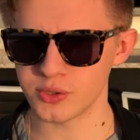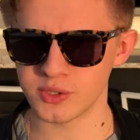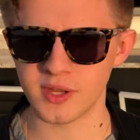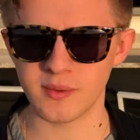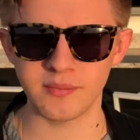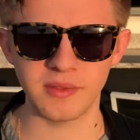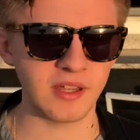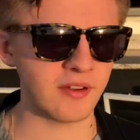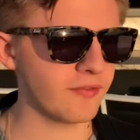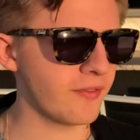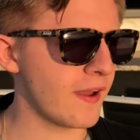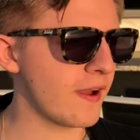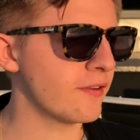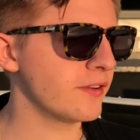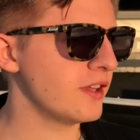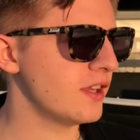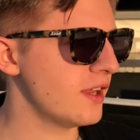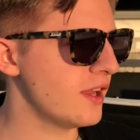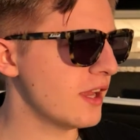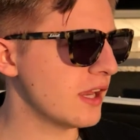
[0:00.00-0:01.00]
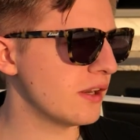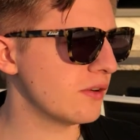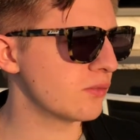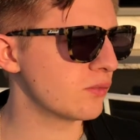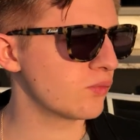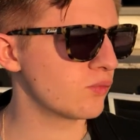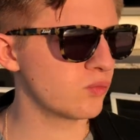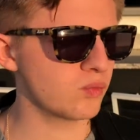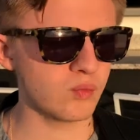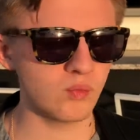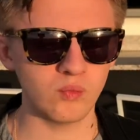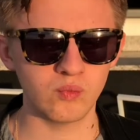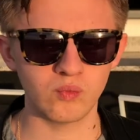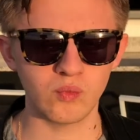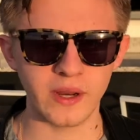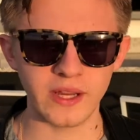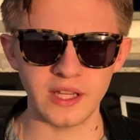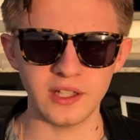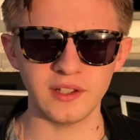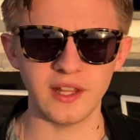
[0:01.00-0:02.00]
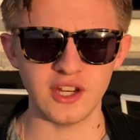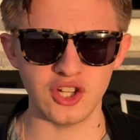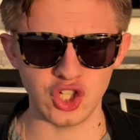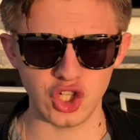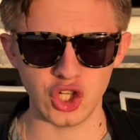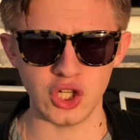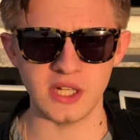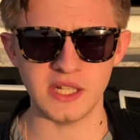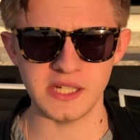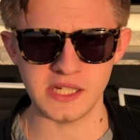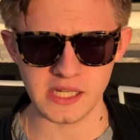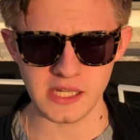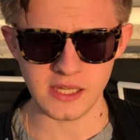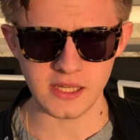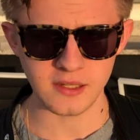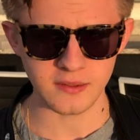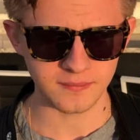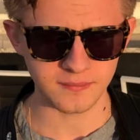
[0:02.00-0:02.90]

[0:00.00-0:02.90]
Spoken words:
something found in Regulation D.